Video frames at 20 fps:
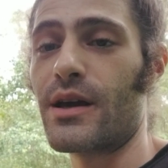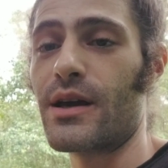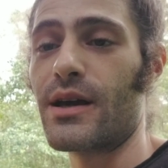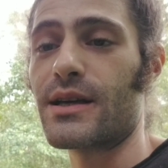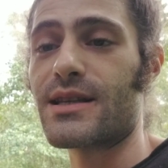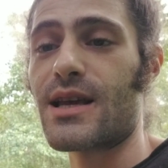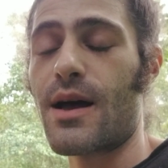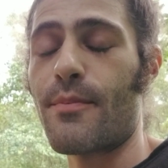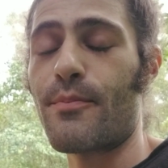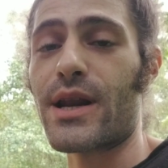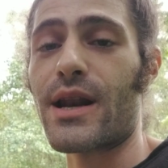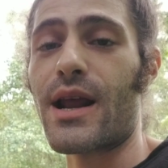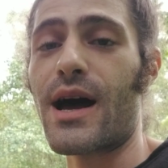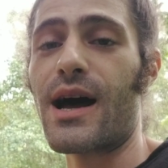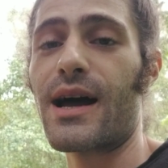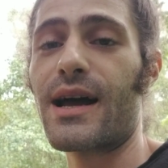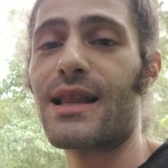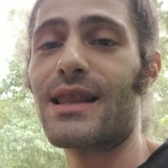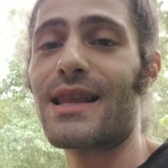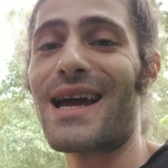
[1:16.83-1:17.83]
It's been
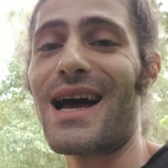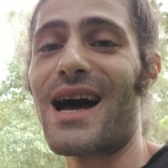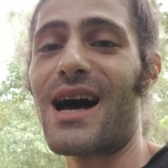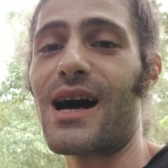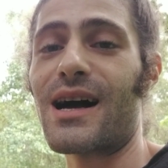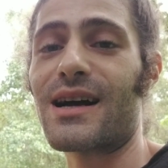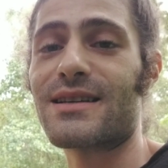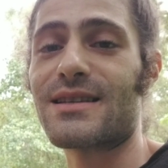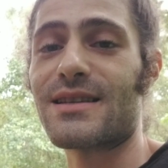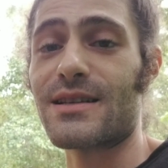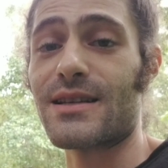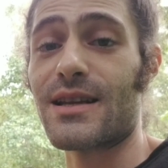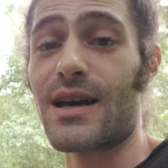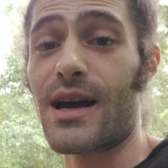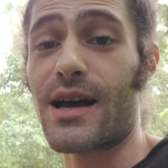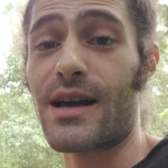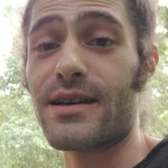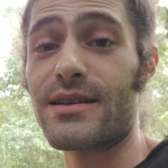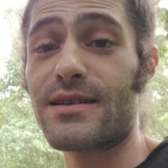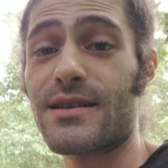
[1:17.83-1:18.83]
highly
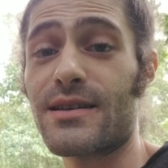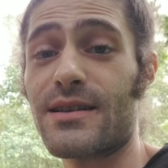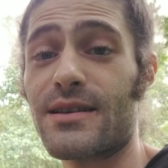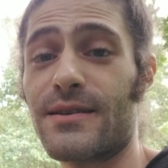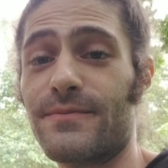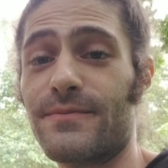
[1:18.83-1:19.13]
oxidized.